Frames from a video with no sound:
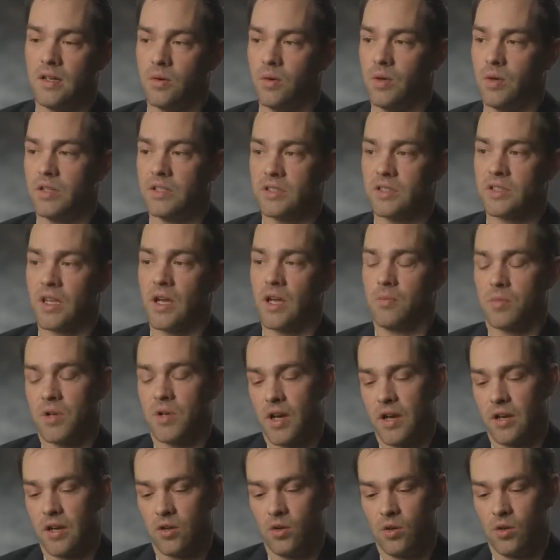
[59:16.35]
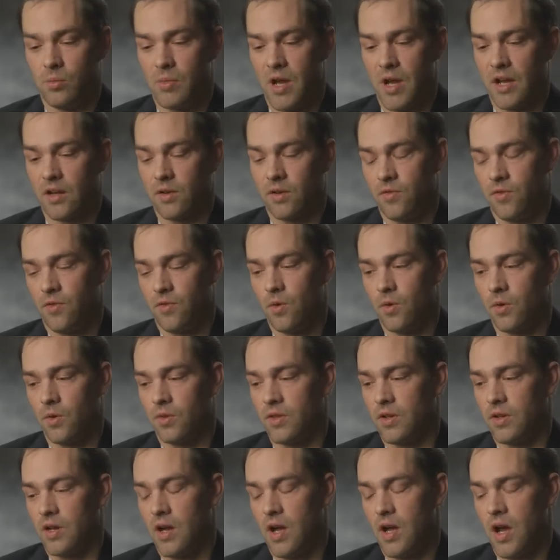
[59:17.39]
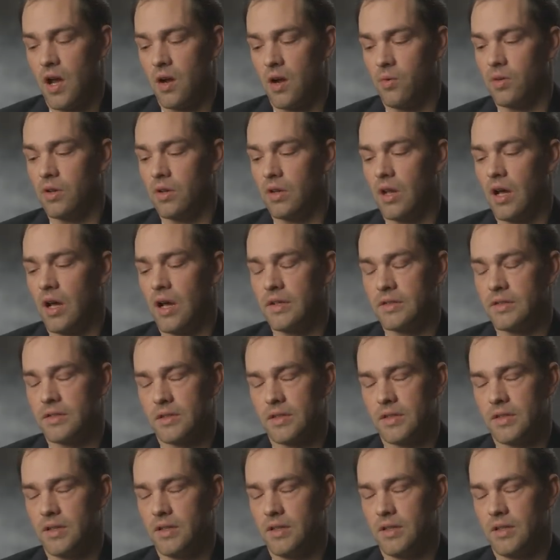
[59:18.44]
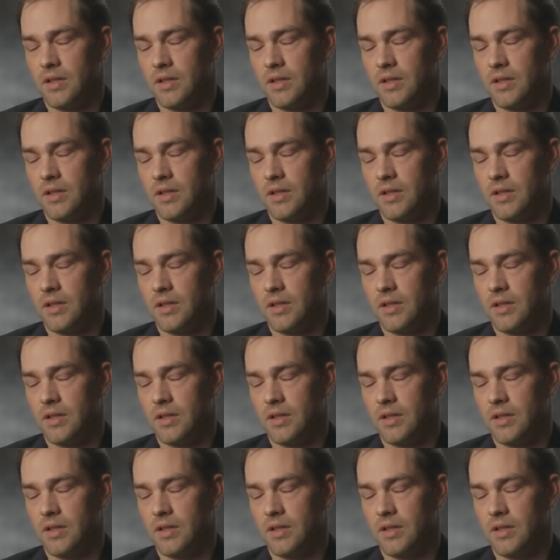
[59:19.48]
We just kept kind of going back and forth, and I realized that